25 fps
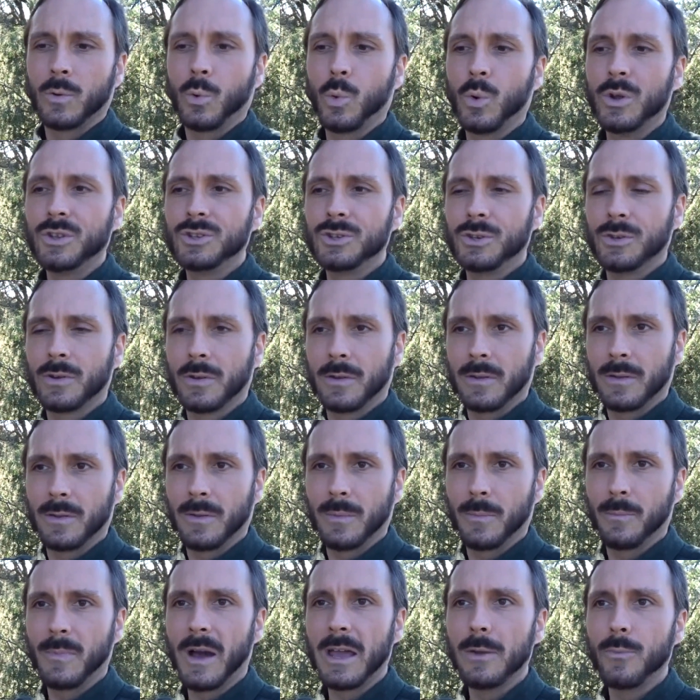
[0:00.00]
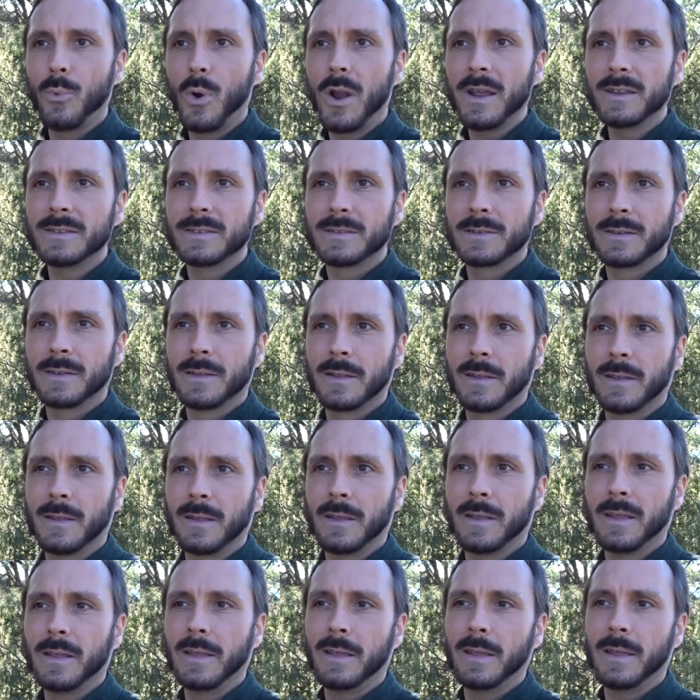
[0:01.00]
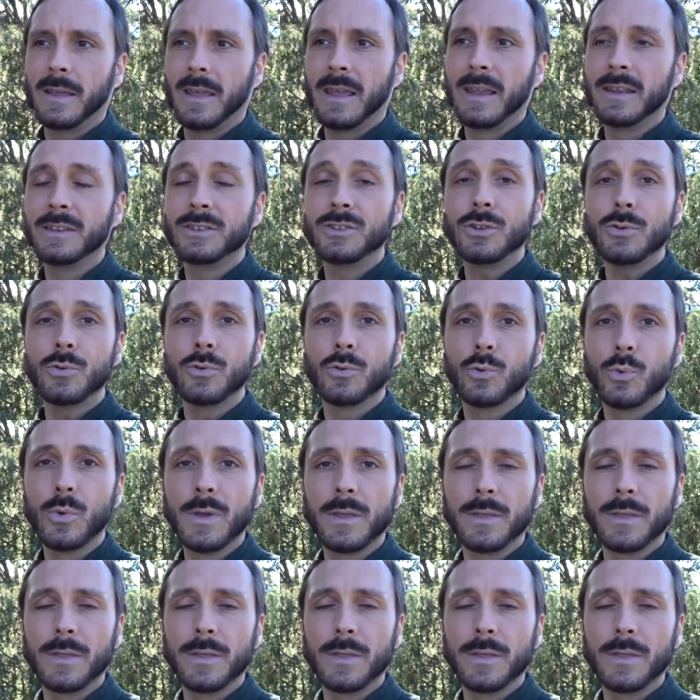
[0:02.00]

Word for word: which vibrates in tune